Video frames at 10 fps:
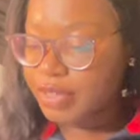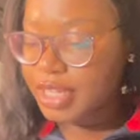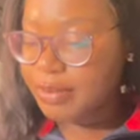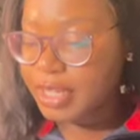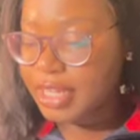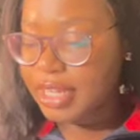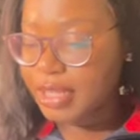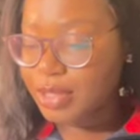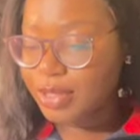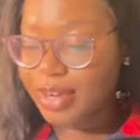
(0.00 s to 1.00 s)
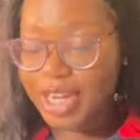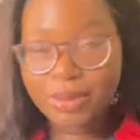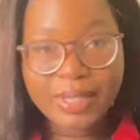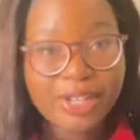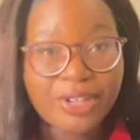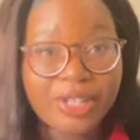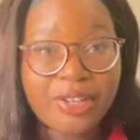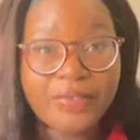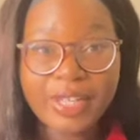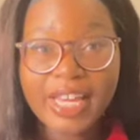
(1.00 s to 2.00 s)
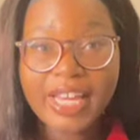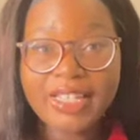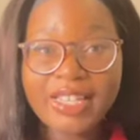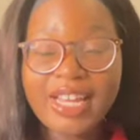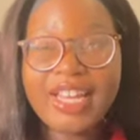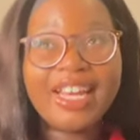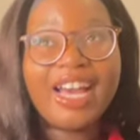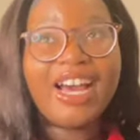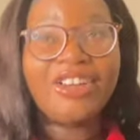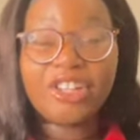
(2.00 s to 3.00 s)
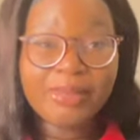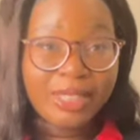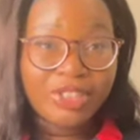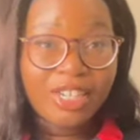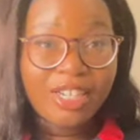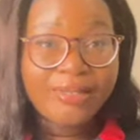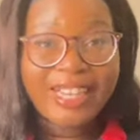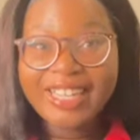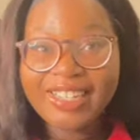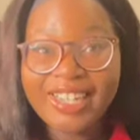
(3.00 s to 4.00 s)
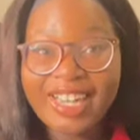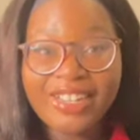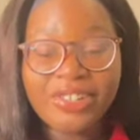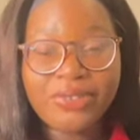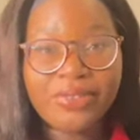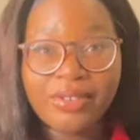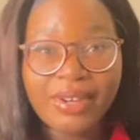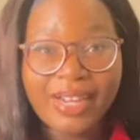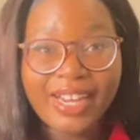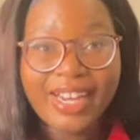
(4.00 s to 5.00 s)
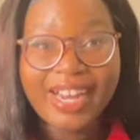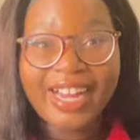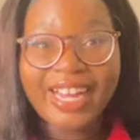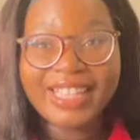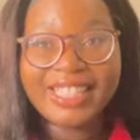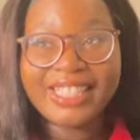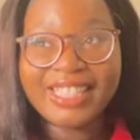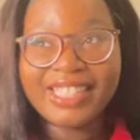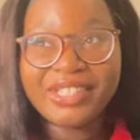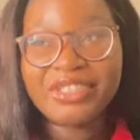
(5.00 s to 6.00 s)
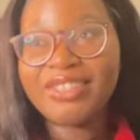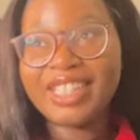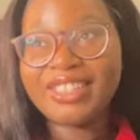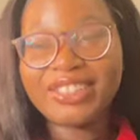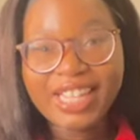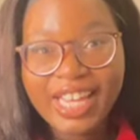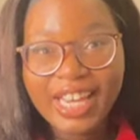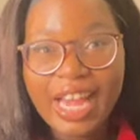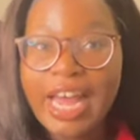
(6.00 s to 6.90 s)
tip is to graduate early if you can. I don't know about y'all, but I did not have no full ride. I had to use financial aid.